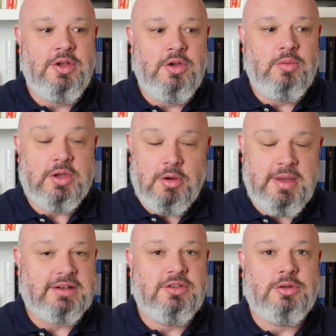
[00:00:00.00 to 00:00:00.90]
we go
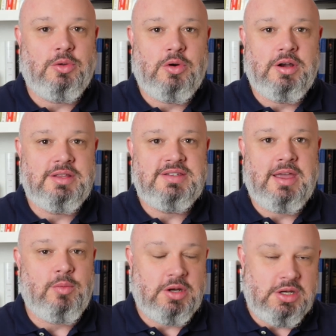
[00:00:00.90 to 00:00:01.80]
back to the Lord and
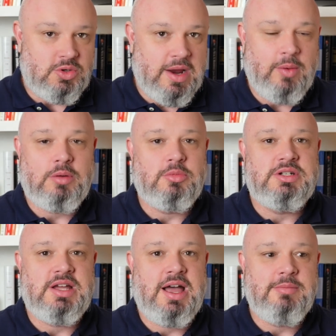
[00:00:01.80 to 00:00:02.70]
say, we're going to try one more
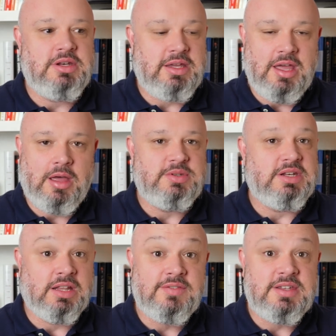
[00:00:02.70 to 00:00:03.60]
time, and He helps
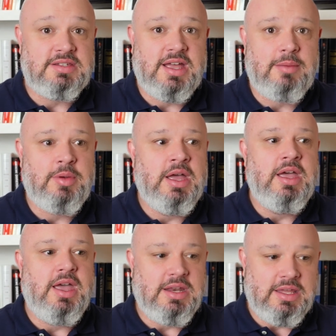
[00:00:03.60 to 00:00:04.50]
and He lifts us up
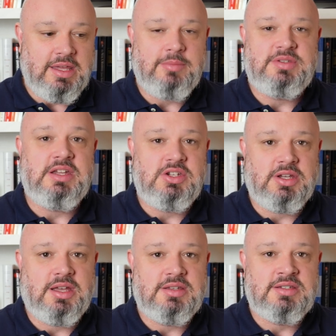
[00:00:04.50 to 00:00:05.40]
and He keeps
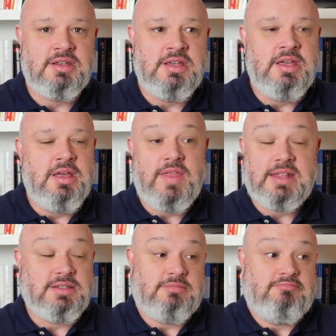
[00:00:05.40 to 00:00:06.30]
teaching us.
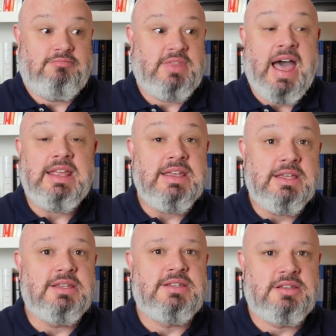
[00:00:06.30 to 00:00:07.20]
That
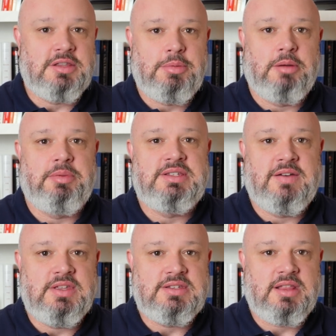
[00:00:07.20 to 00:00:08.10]
is the purpose
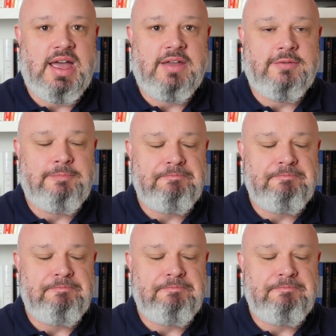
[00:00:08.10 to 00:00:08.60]
of this life.